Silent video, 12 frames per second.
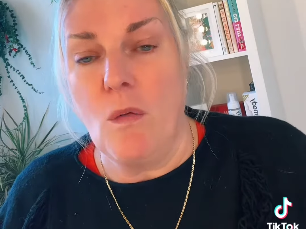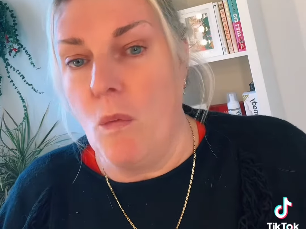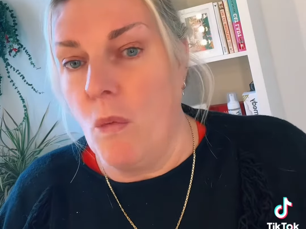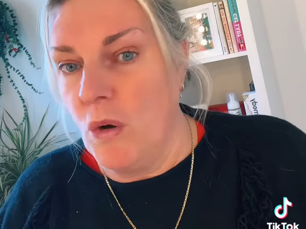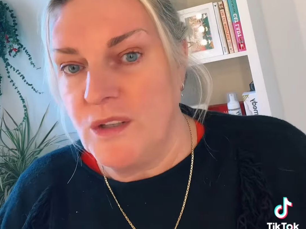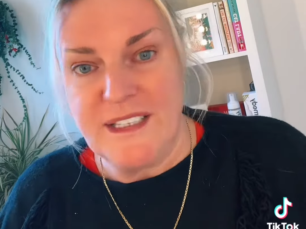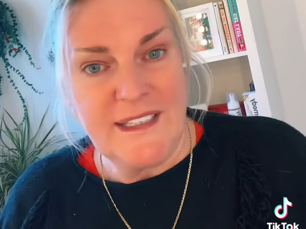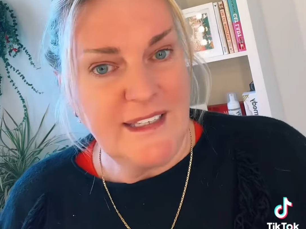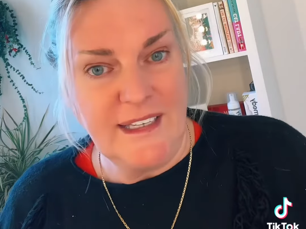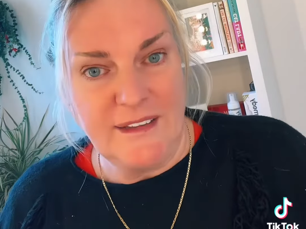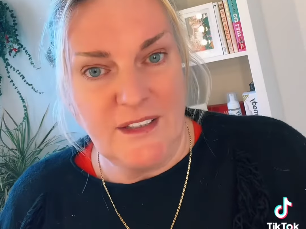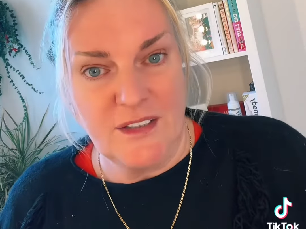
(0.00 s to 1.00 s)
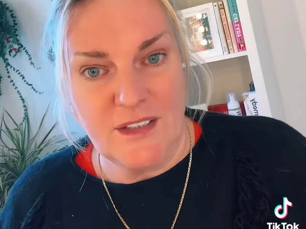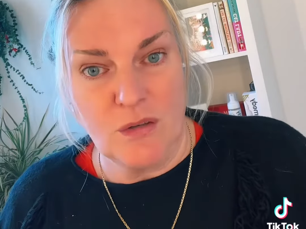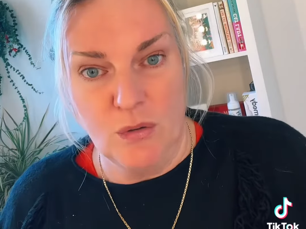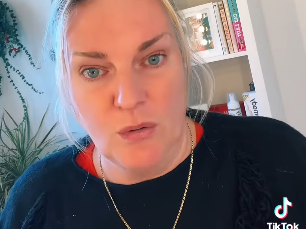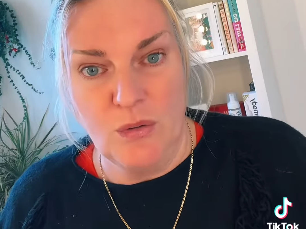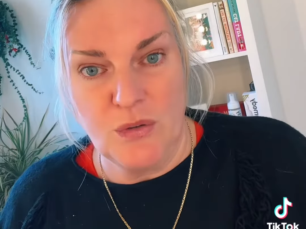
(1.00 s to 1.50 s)
what is it that's
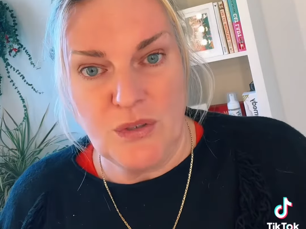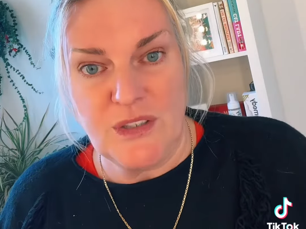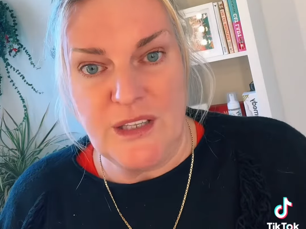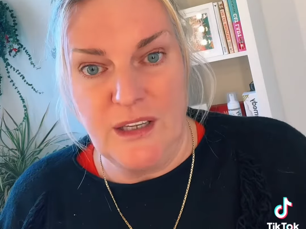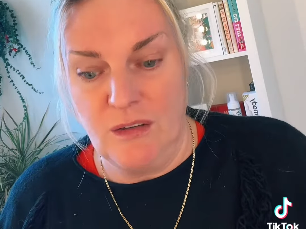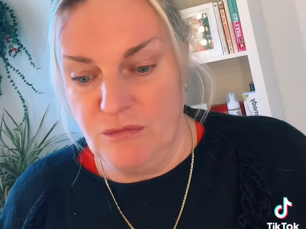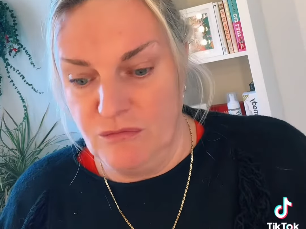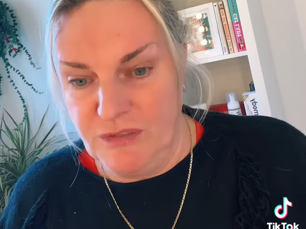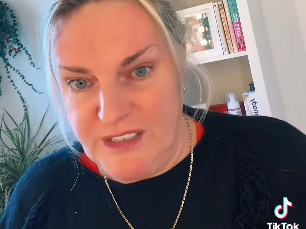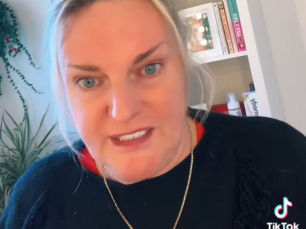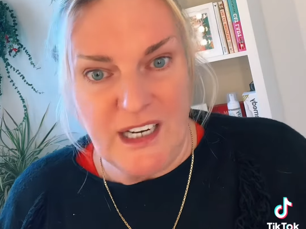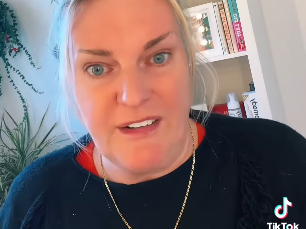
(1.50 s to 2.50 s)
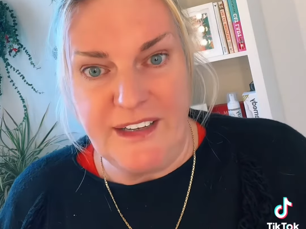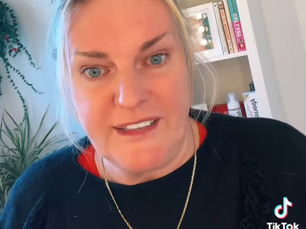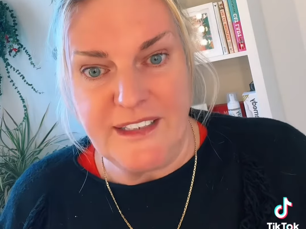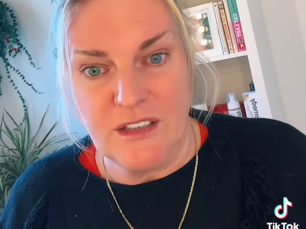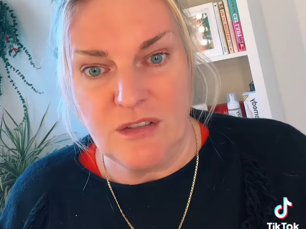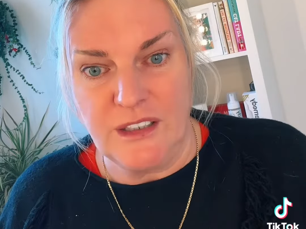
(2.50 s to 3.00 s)
caused the
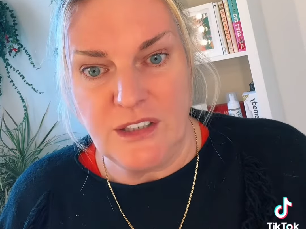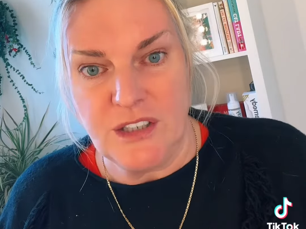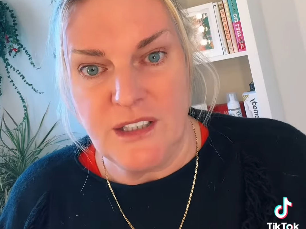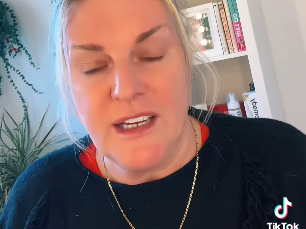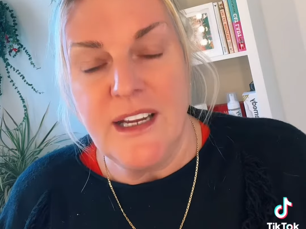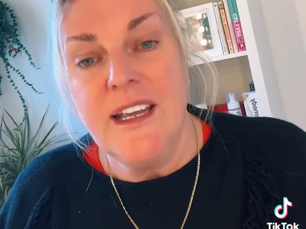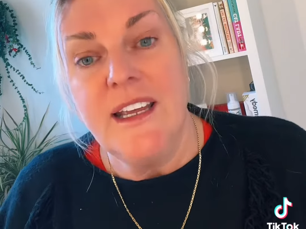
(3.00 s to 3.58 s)
redirected aggression?